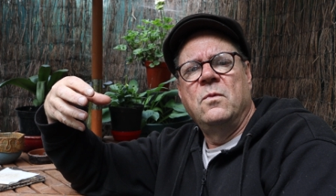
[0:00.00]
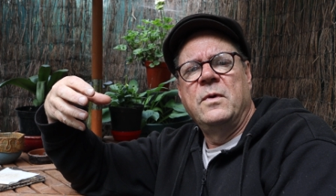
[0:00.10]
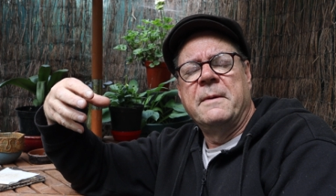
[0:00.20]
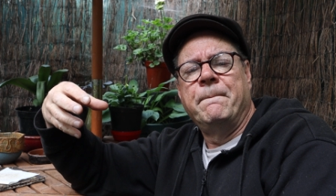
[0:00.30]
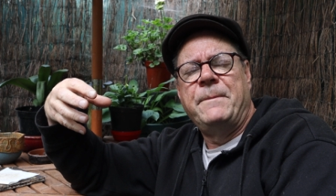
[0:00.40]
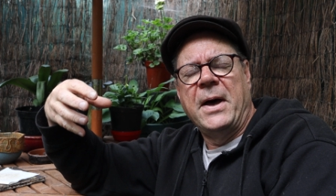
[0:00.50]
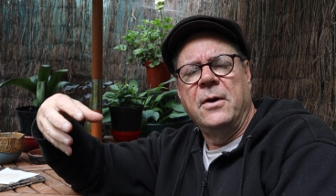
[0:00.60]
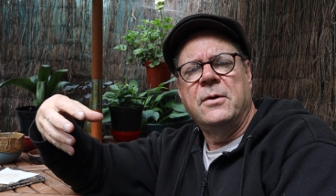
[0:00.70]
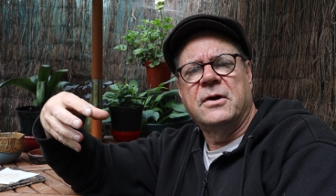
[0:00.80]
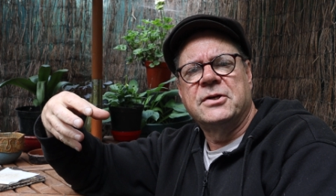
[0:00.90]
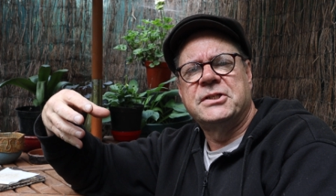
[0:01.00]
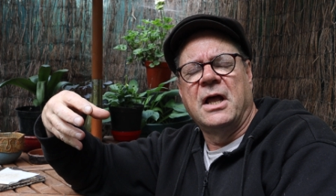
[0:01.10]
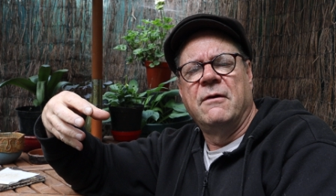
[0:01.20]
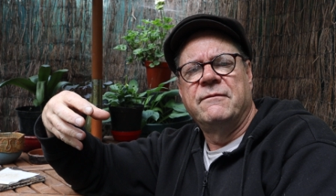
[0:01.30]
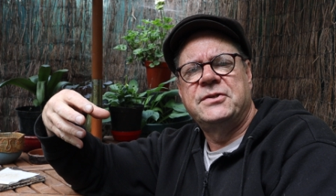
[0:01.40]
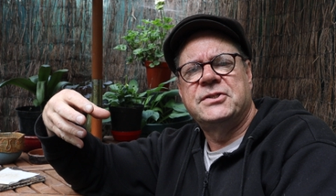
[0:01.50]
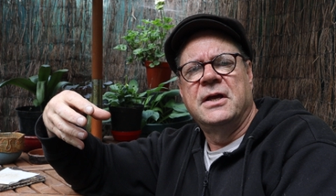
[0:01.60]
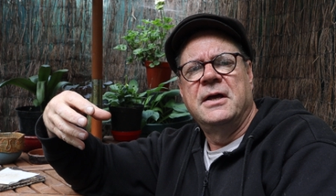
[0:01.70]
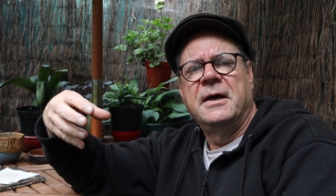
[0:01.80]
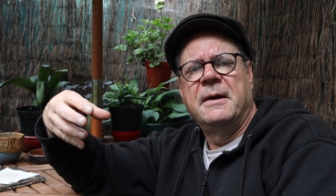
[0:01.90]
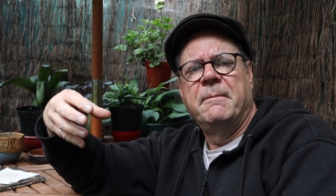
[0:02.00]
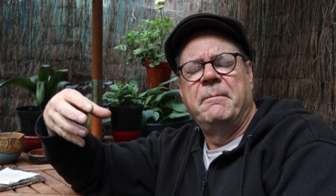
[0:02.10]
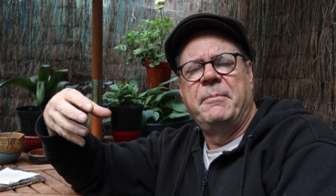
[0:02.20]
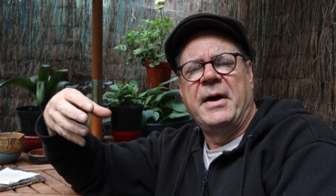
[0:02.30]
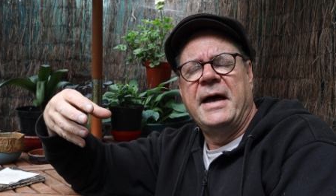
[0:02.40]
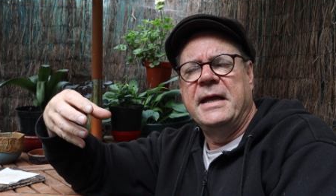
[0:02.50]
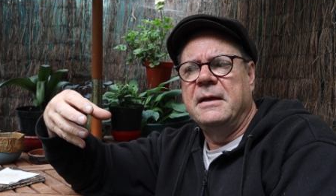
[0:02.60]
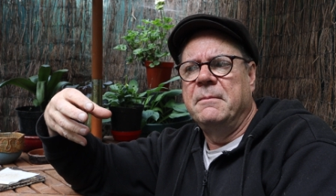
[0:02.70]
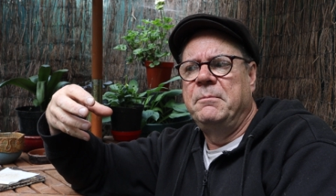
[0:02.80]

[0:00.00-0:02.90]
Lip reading: we empower ourselves by